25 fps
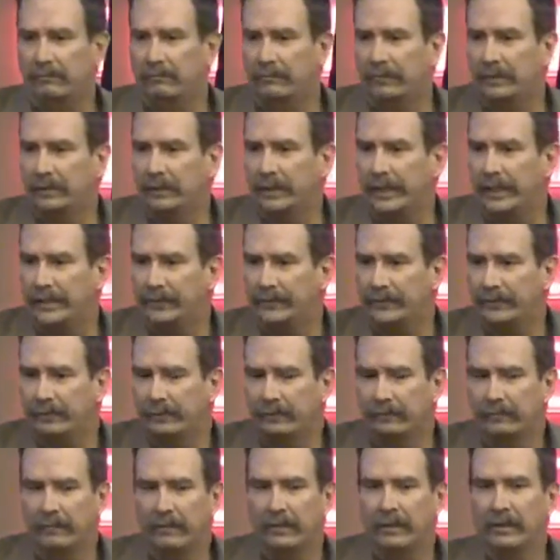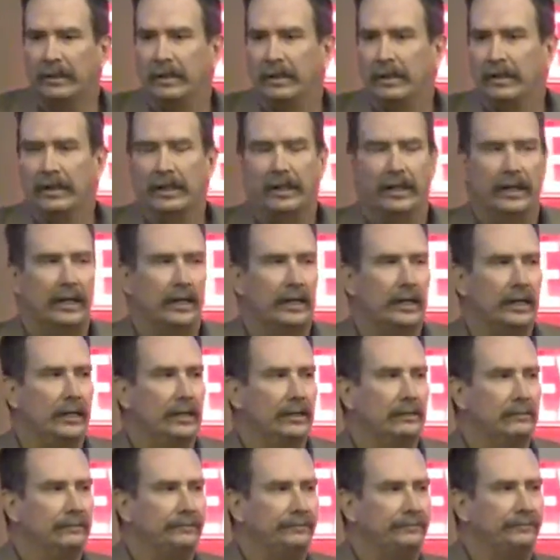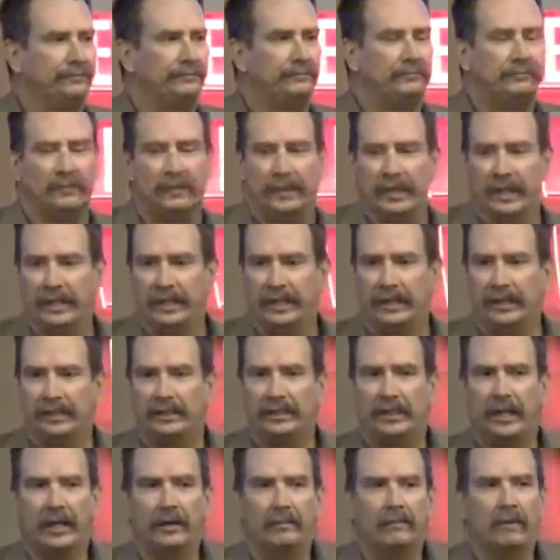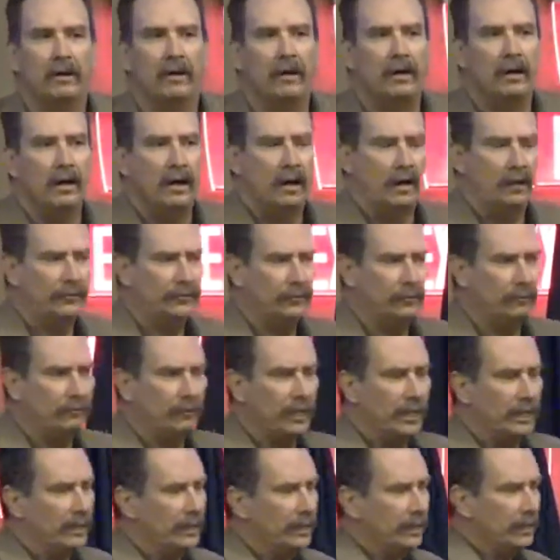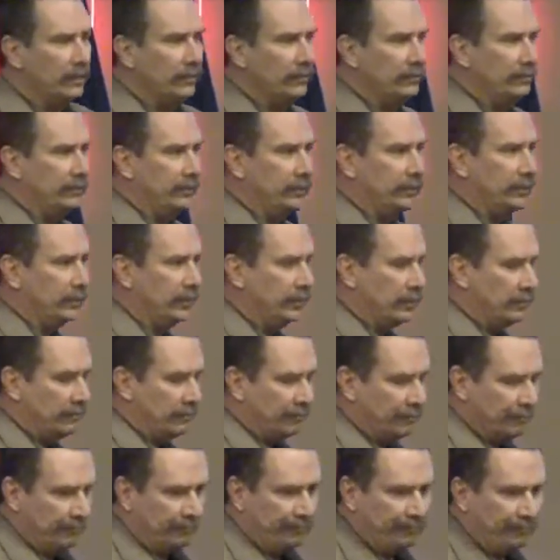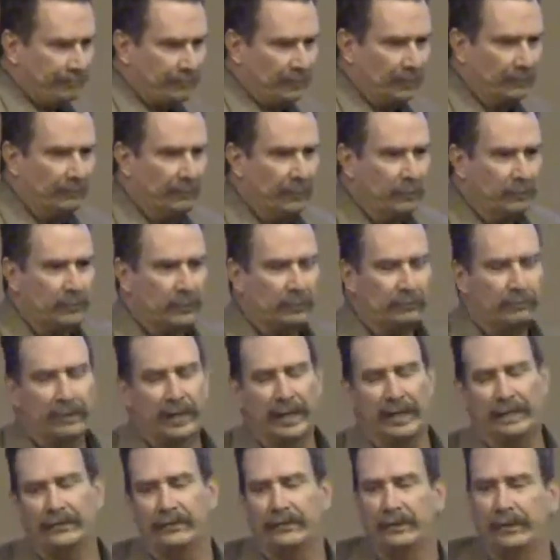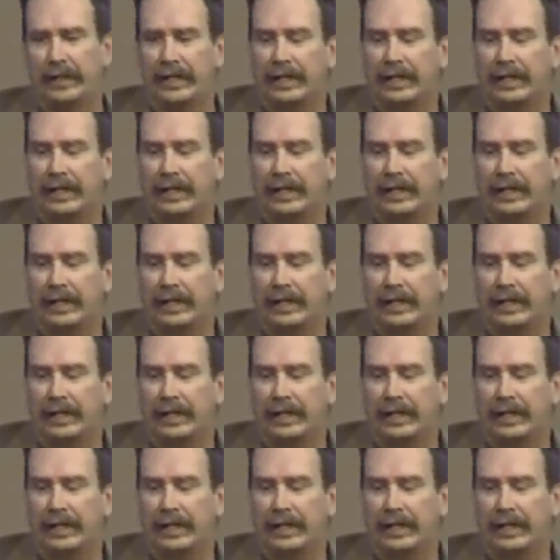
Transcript: could answer. Uh, at any time. Also, right now, the, uh, the folks are passing